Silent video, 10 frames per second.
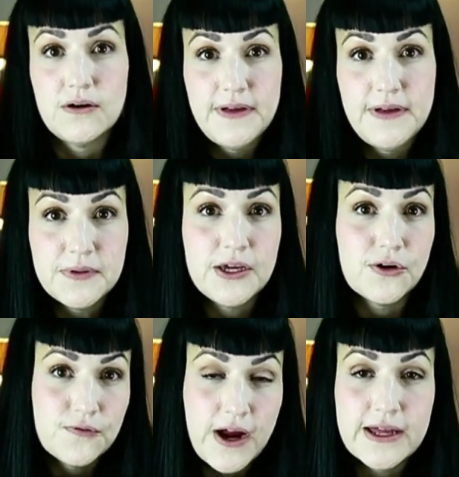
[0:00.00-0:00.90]
family or
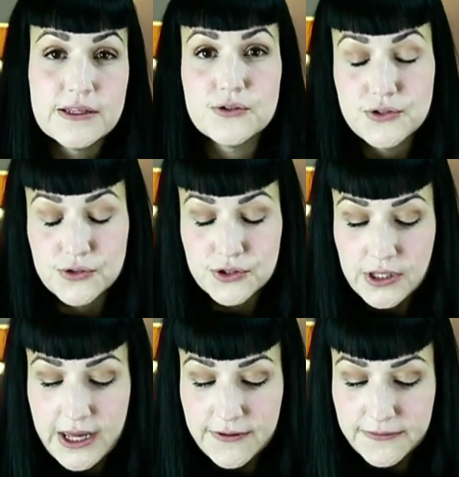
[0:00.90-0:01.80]
friends or social
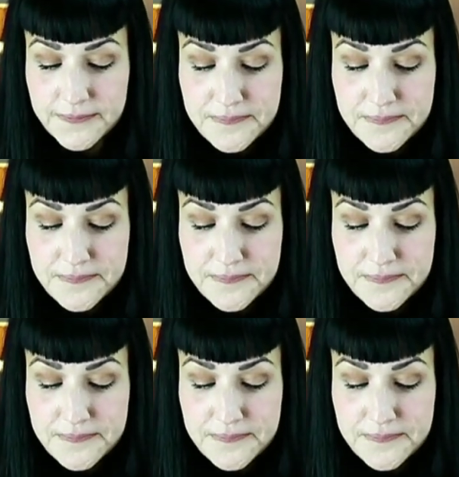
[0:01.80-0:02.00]
life.